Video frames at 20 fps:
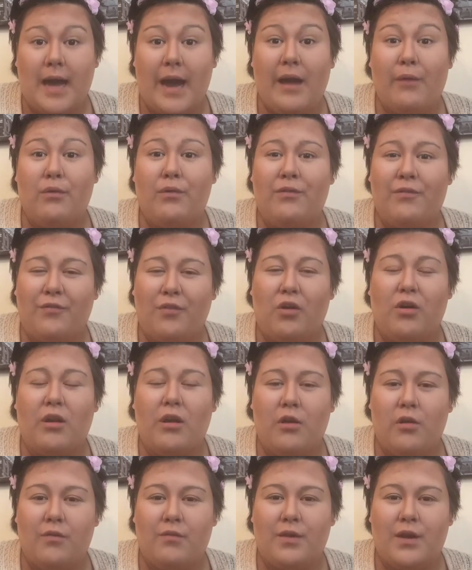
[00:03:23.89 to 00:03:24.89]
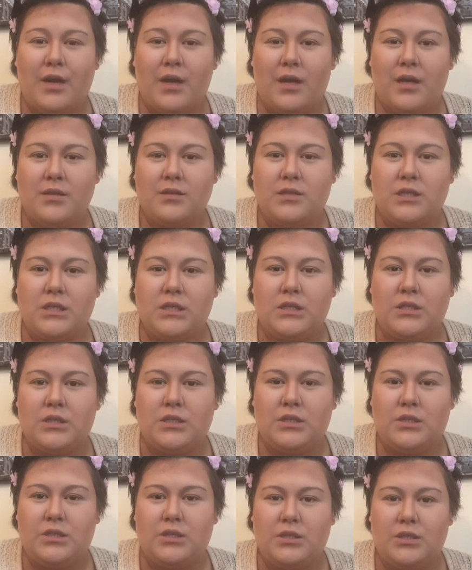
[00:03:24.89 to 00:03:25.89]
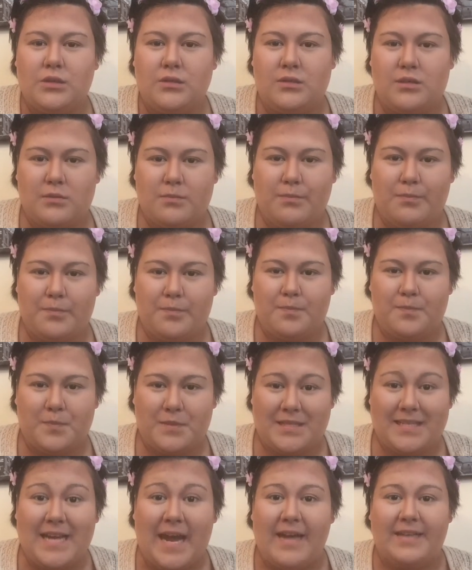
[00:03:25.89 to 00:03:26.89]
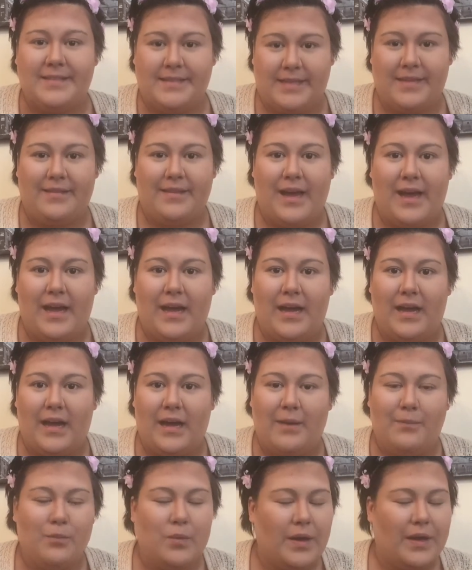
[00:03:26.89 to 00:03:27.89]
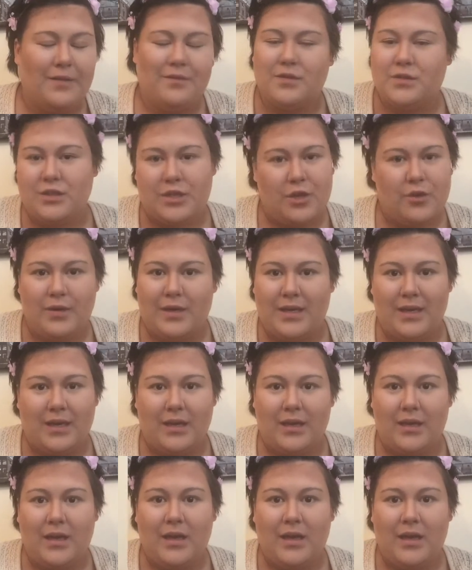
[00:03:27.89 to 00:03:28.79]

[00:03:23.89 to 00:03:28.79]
I will fall over just standing there. I'm not even joking.